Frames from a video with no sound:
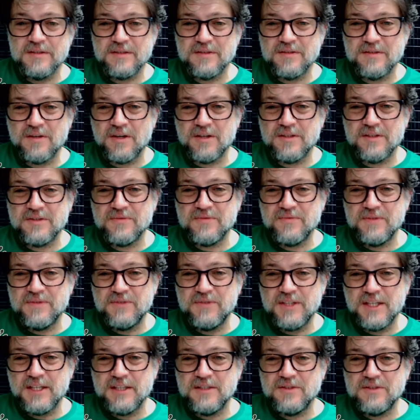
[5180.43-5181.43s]
exhaust
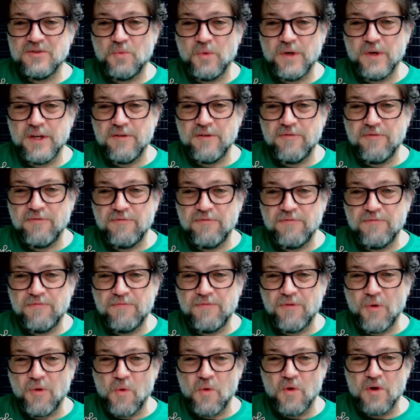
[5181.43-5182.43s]

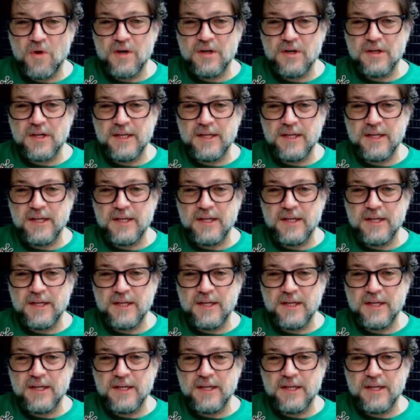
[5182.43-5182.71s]
5824.